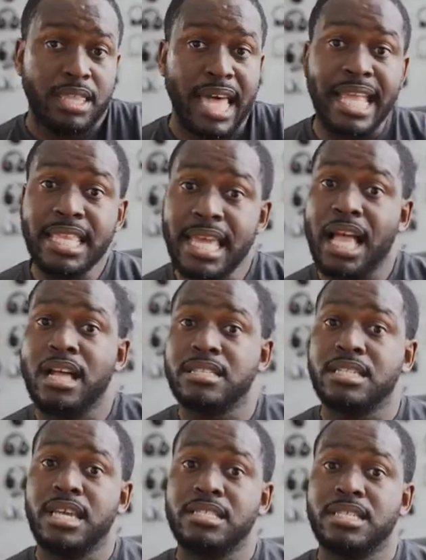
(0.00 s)
than the
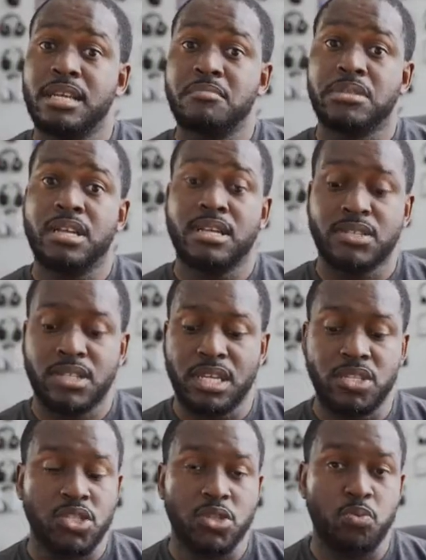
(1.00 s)
Galaxy S10 Plus.
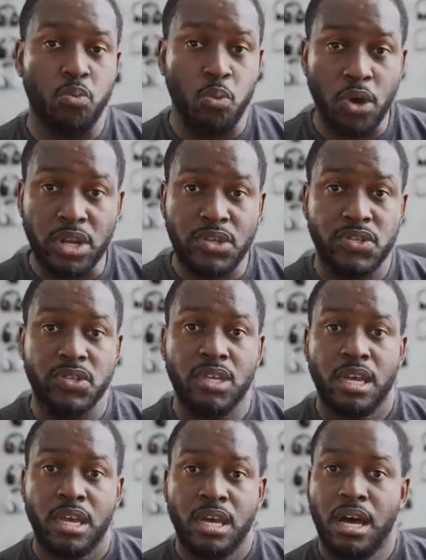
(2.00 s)
It just works.
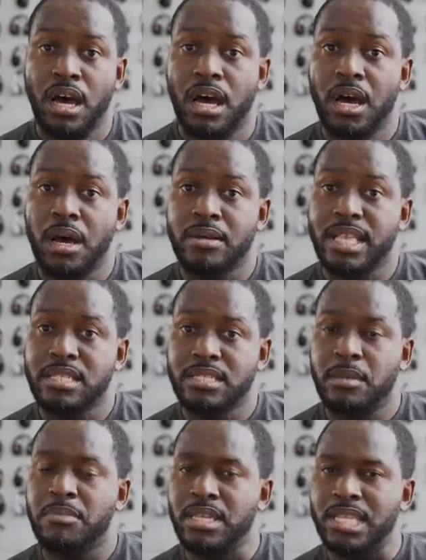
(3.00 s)
Uh, that's
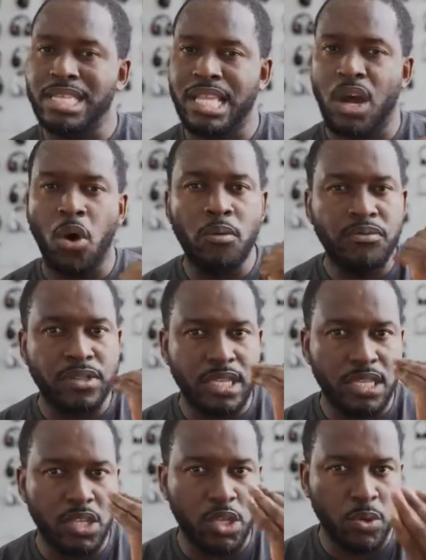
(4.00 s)
something hopefully
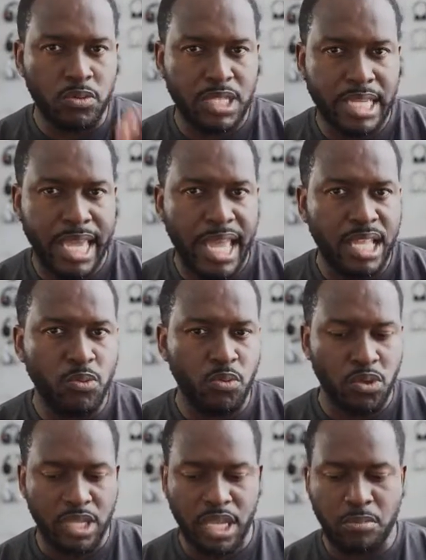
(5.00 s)
the Note 10
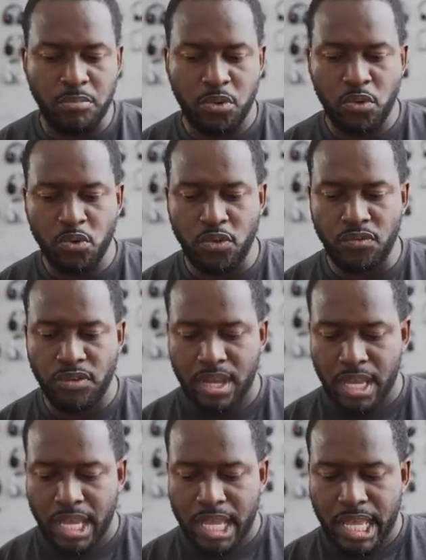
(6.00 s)
will improve.
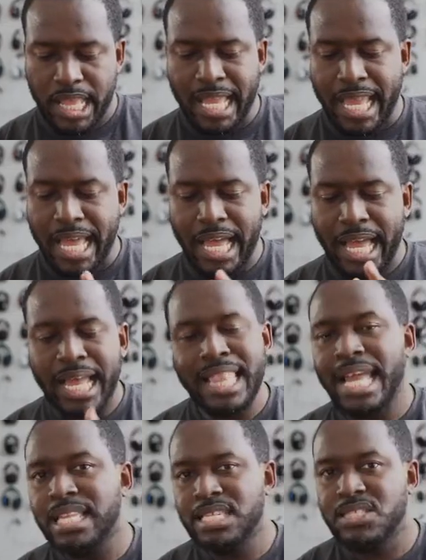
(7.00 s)
Like I
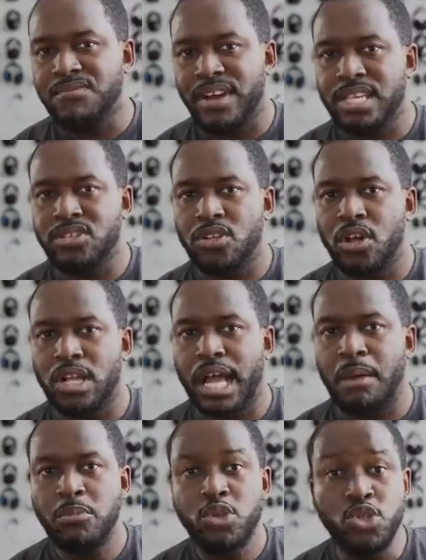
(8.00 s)
like this device a lot. I'm a